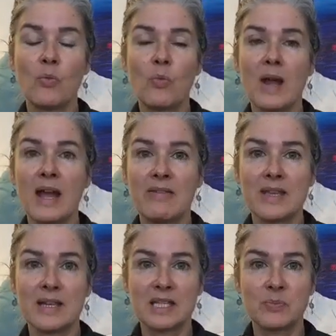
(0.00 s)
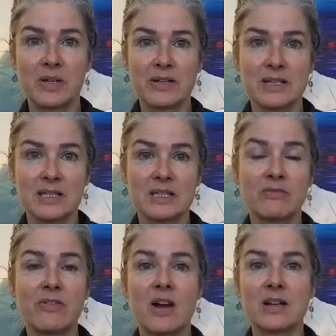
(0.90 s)
where the experience is
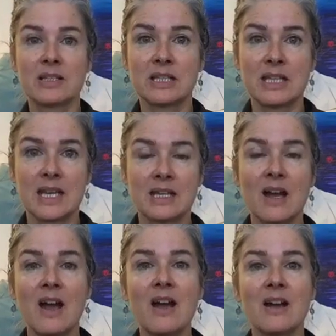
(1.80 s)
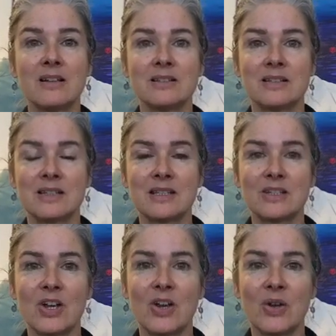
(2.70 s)
vastly enhanced.
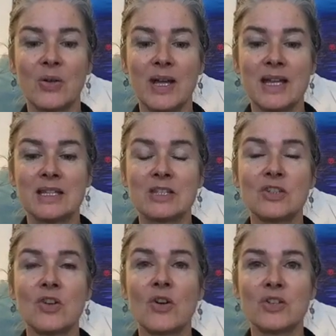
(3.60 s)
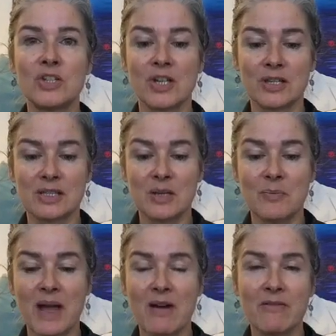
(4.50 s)
So it's not just
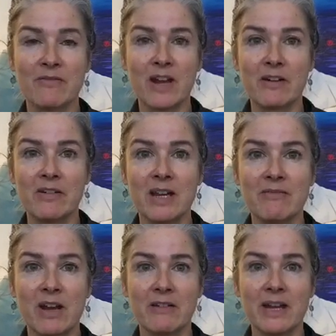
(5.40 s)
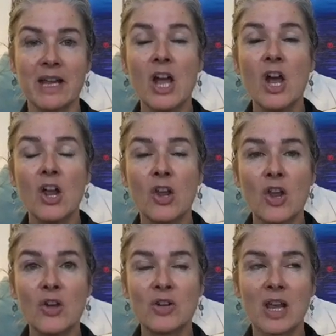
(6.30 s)
about a very, very
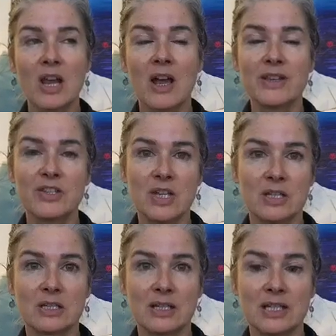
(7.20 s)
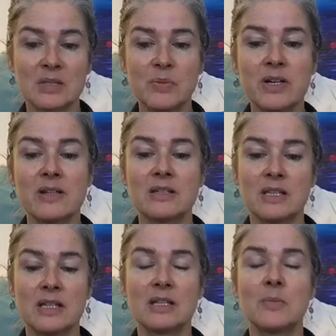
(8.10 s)
localized genital experience.
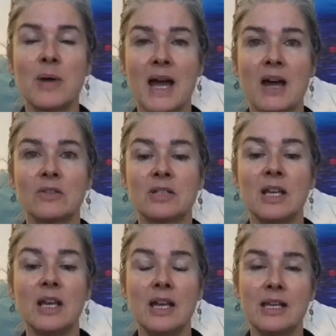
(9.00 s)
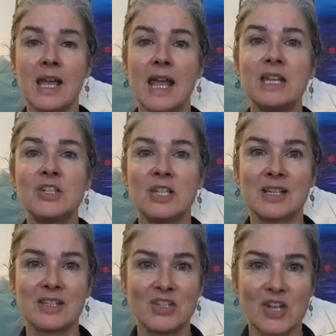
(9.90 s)
It is about an energy
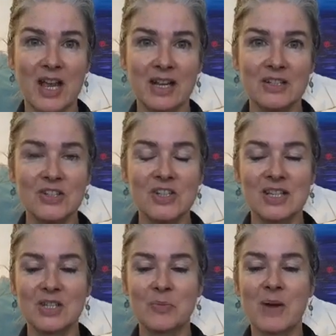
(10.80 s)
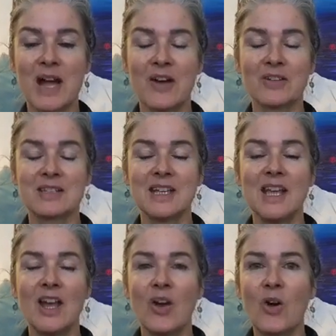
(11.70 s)
exchange. It's about
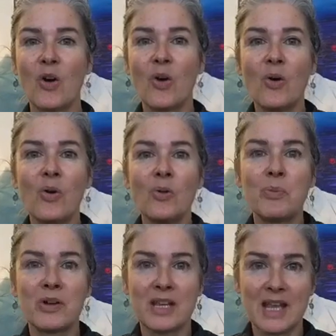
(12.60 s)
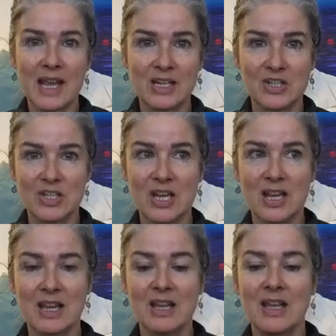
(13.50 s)
whole body
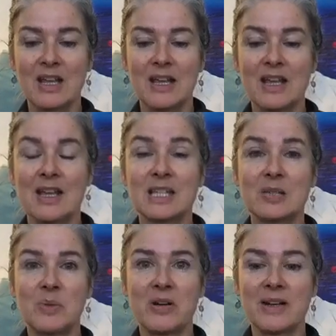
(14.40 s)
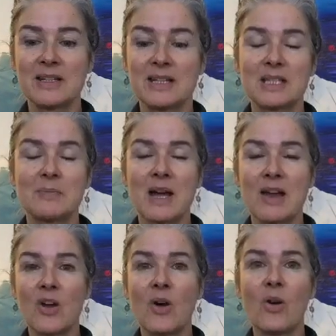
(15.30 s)
energy experience. It's
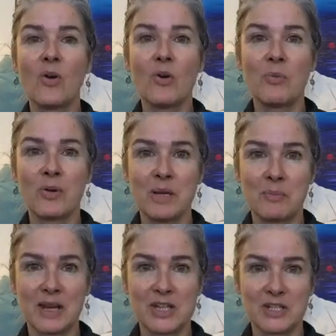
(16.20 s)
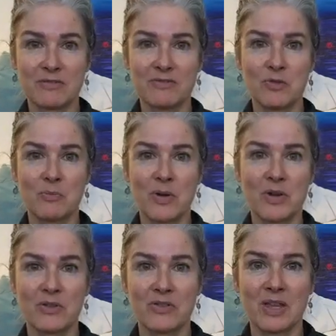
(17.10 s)
about whole body pleasure for
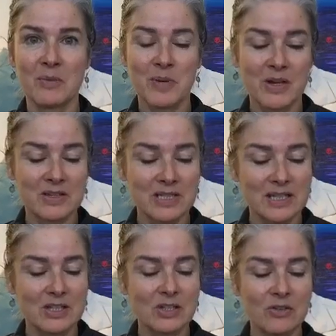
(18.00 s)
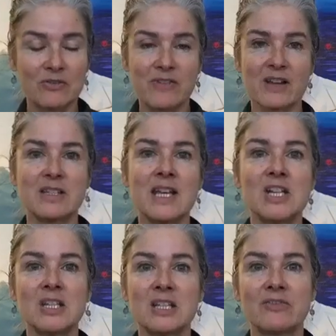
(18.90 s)
both parties. So the
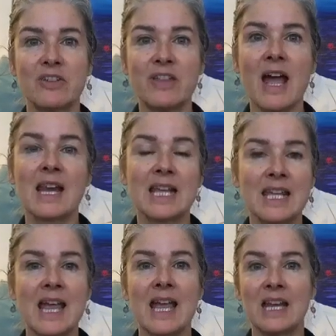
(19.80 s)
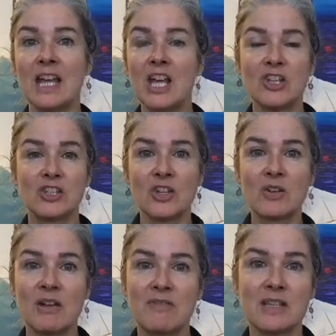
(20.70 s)
foundations for that, again,
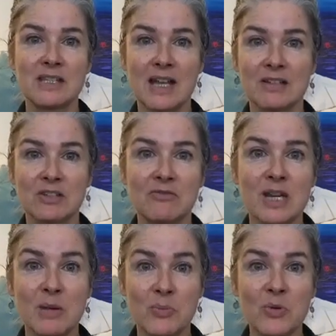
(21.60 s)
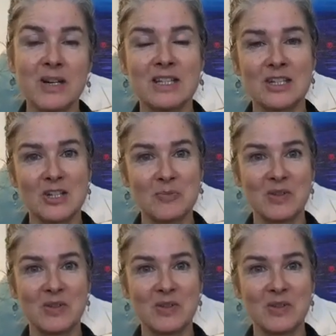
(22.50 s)
sorry if this sounds really boring to you,